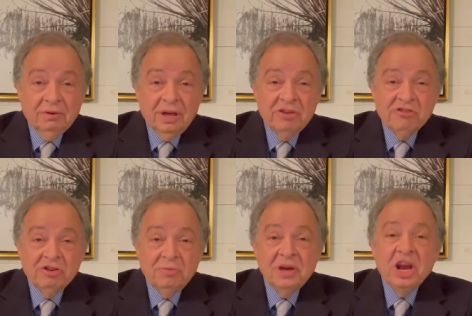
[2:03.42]
It
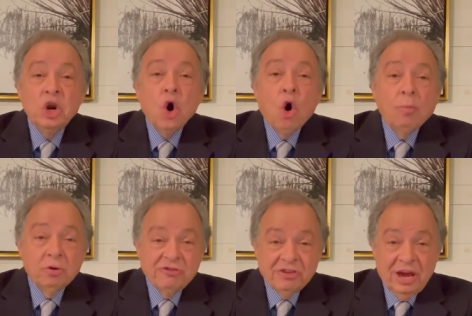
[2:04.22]
should be a noble
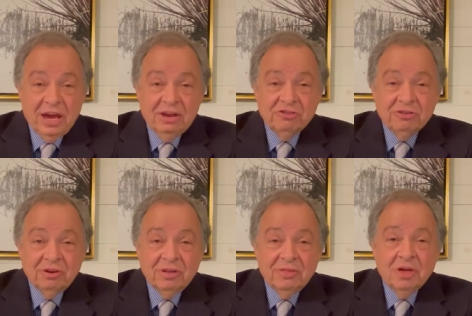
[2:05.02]
change,
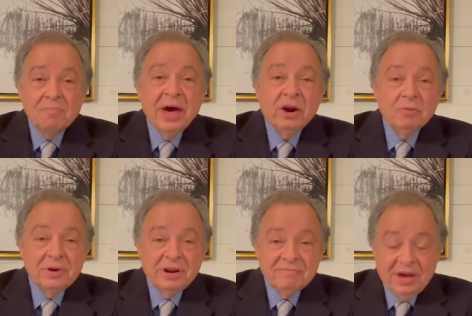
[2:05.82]
the
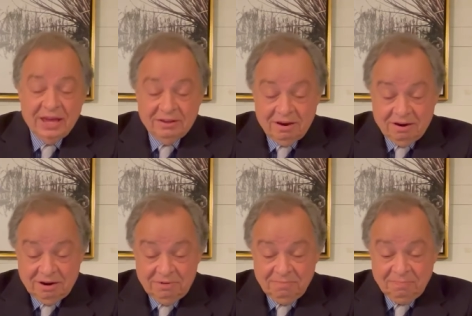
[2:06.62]
betterment of
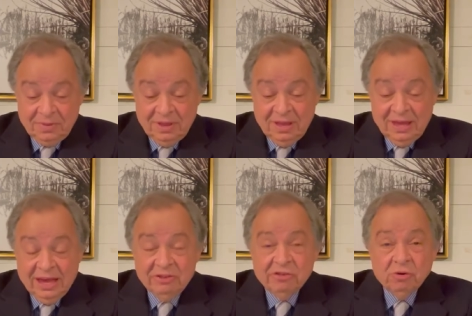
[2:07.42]
mankind.
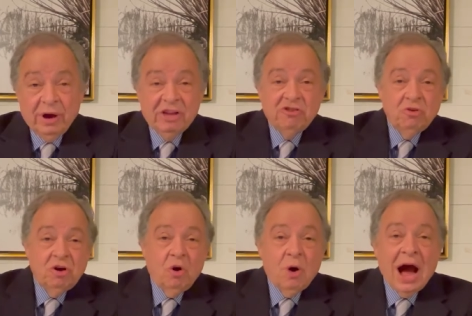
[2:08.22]
And so as you
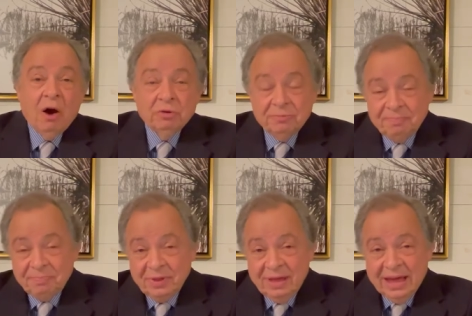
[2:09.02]
go out
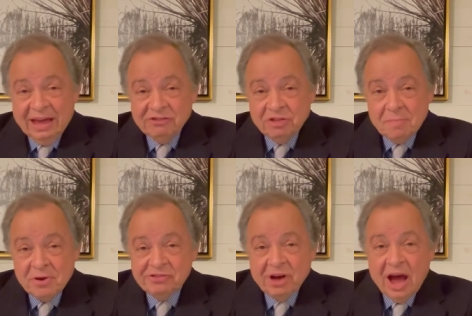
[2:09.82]
as the
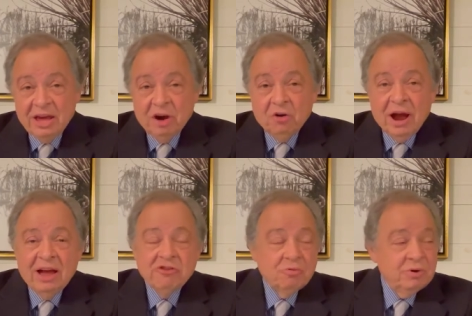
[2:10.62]
Messiah
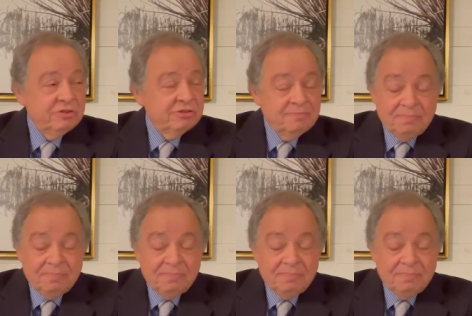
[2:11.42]
graduates,